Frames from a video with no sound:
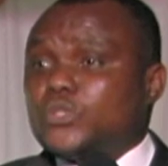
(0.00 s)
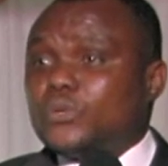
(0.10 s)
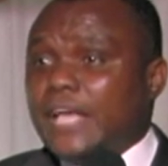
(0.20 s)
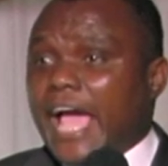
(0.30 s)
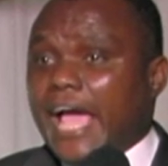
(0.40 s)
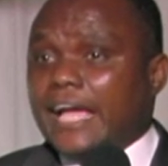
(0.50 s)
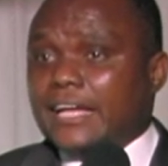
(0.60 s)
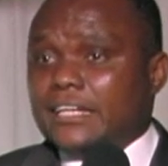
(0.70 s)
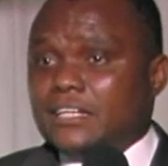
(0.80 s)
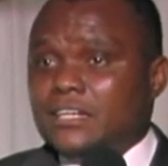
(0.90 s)

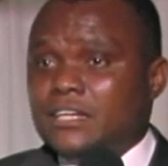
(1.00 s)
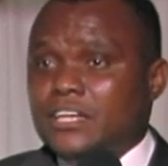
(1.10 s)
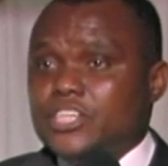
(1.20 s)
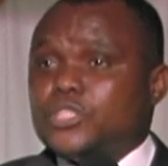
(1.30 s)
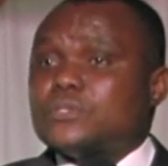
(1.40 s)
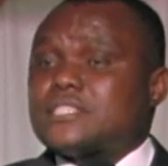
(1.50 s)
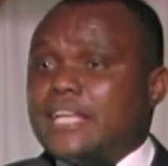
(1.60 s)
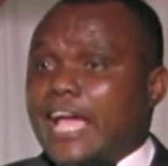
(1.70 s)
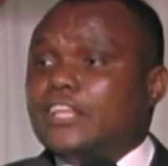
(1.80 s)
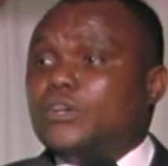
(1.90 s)
today, it should
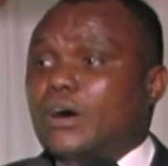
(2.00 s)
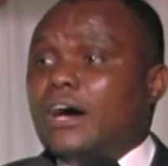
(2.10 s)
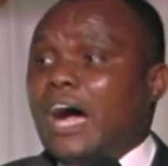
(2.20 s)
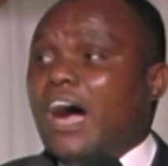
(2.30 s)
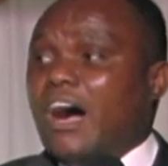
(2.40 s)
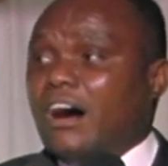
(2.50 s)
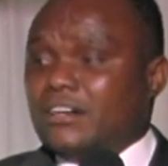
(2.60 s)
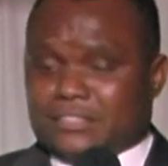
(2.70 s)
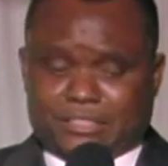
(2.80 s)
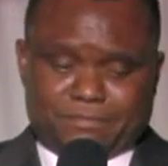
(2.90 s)
stay in your
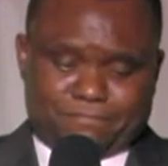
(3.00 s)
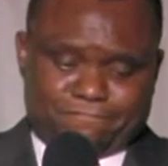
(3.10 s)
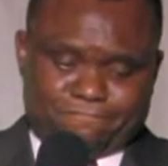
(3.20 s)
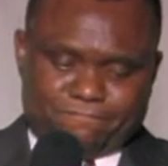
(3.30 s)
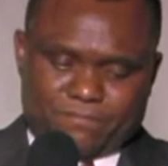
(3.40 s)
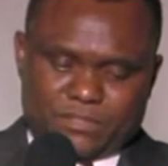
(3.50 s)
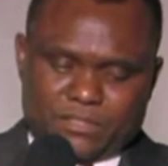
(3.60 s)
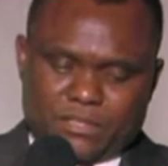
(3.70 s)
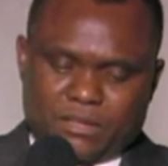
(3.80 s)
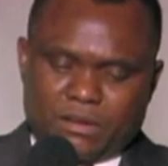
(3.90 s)
heart.
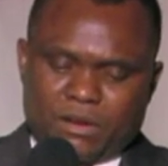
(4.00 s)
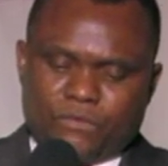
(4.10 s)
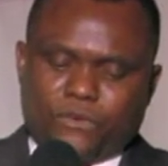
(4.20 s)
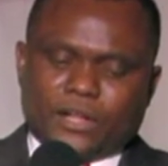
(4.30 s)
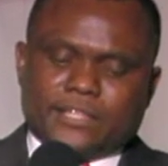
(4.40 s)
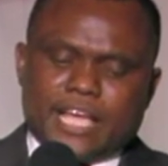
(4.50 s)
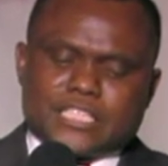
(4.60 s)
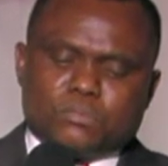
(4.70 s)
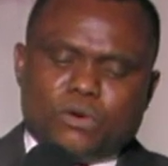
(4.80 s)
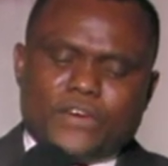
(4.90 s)
For this
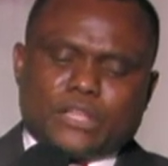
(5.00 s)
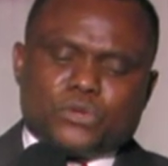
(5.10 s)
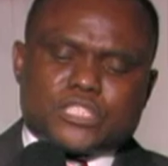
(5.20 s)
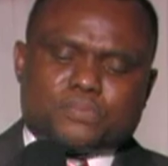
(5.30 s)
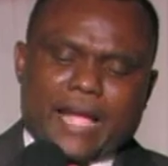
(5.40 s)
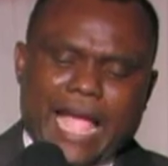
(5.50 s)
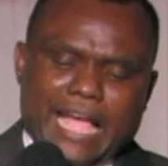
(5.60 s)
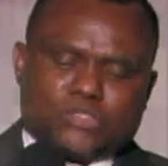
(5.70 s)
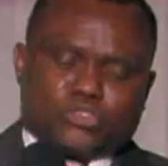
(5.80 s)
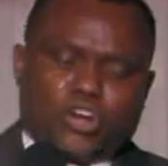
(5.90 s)
movement to
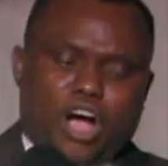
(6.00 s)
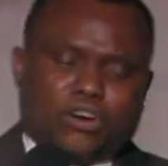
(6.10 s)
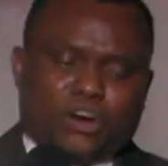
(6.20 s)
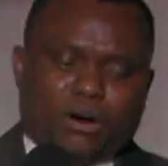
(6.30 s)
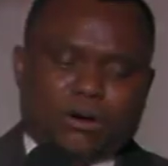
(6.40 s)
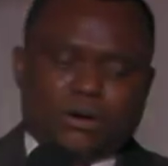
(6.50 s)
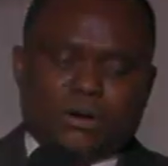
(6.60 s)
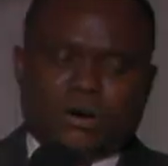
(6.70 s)
spread to Congo.